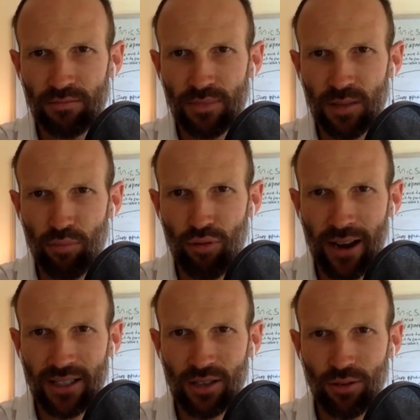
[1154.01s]
some
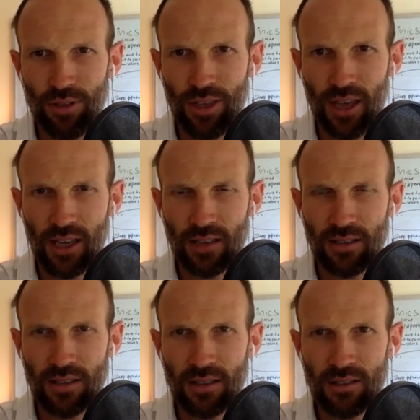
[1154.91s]
practical
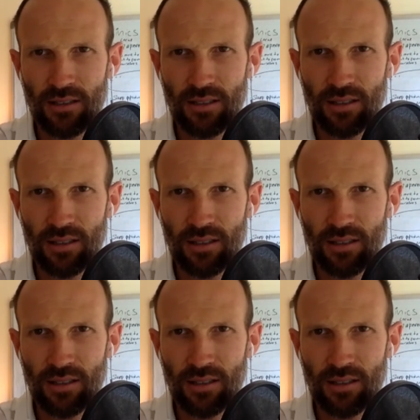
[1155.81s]
things,